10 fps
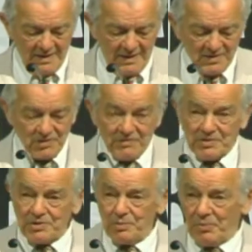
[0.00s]
has over
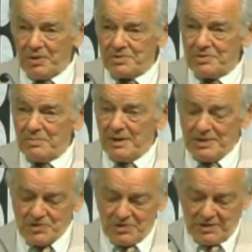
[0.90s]
2.2
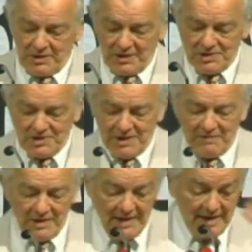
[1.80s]
million circulation
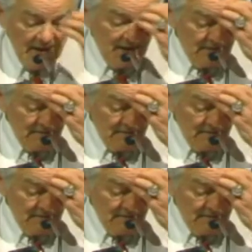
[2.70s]
every day,